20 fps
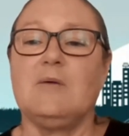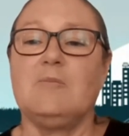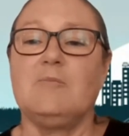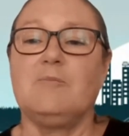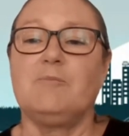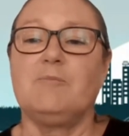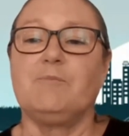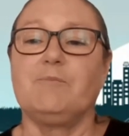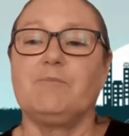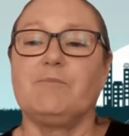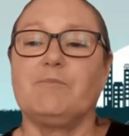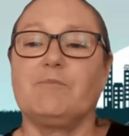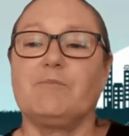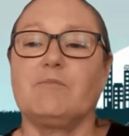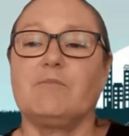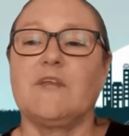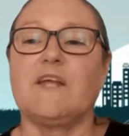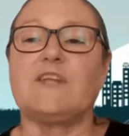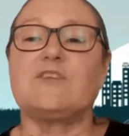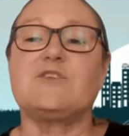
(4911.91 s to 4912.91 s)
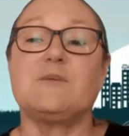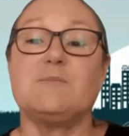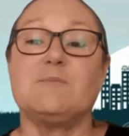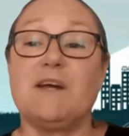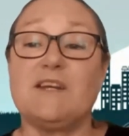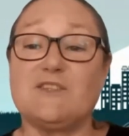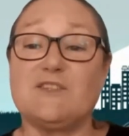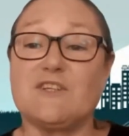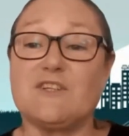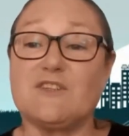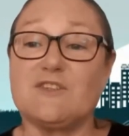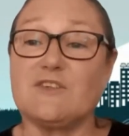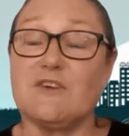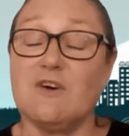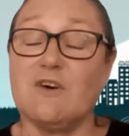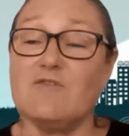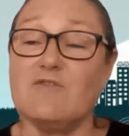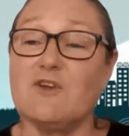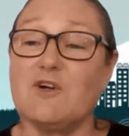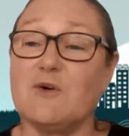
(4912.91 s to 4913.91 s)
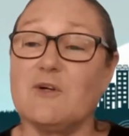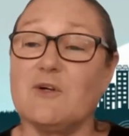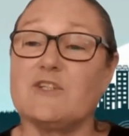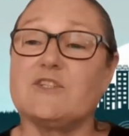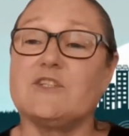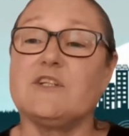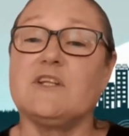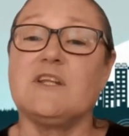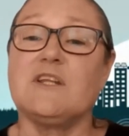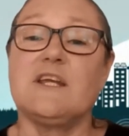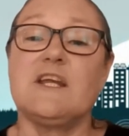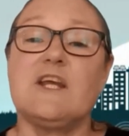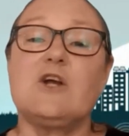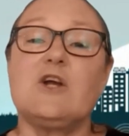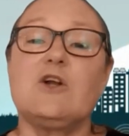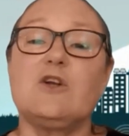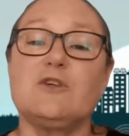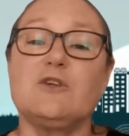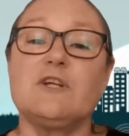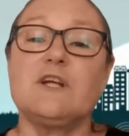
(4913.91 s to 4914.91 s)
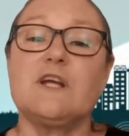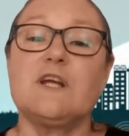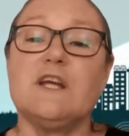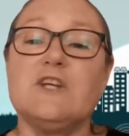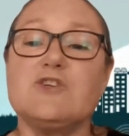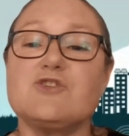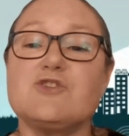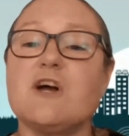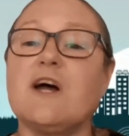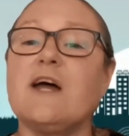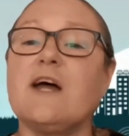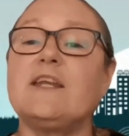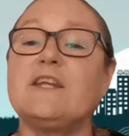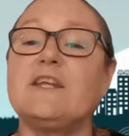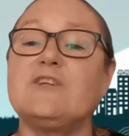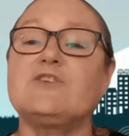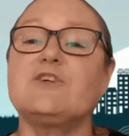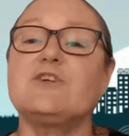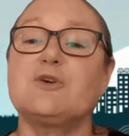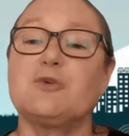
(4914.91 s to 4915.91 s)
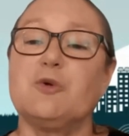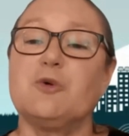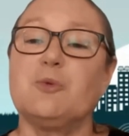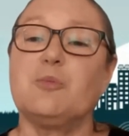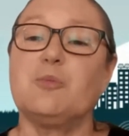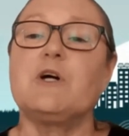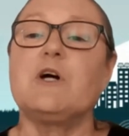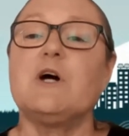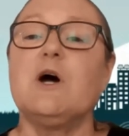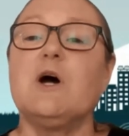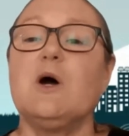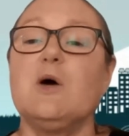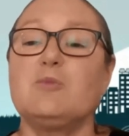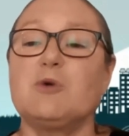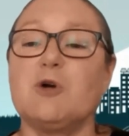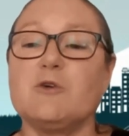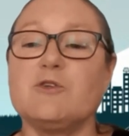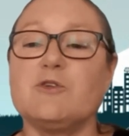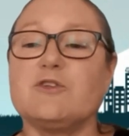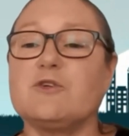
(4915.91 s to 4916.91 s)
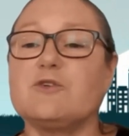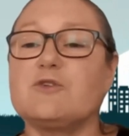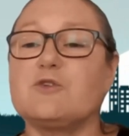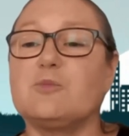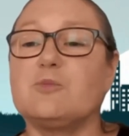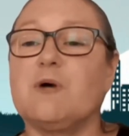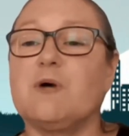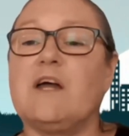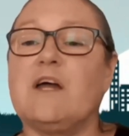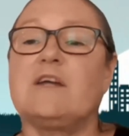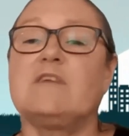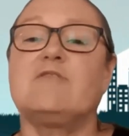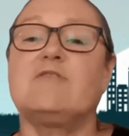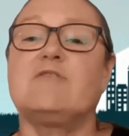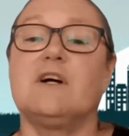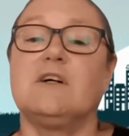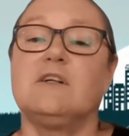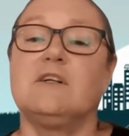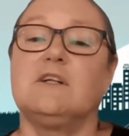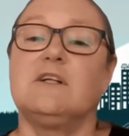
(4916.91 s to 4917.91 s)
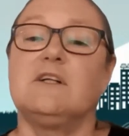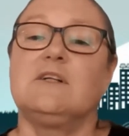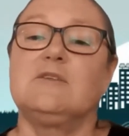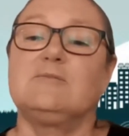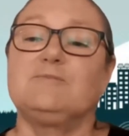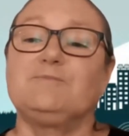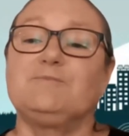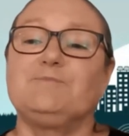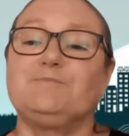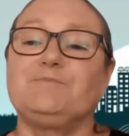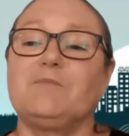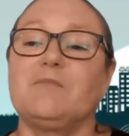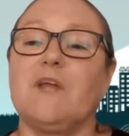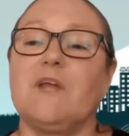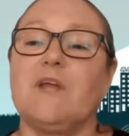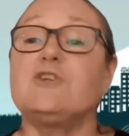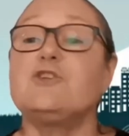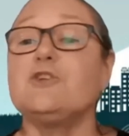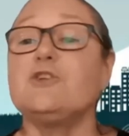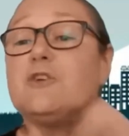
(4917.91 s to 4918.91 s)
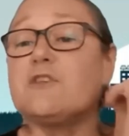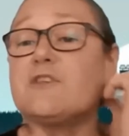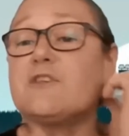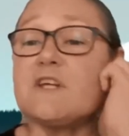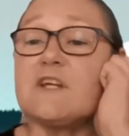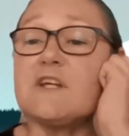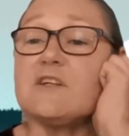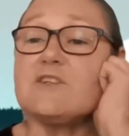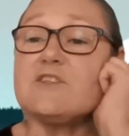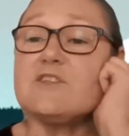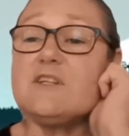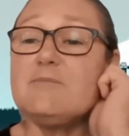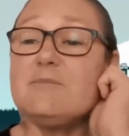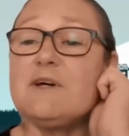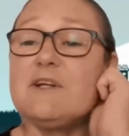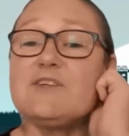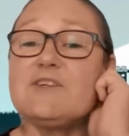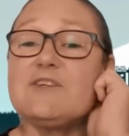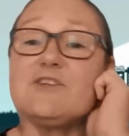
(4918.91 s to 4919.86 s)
Um, that's the basics of the question, and then including intra and intergroup pro social behavior. And do well, you think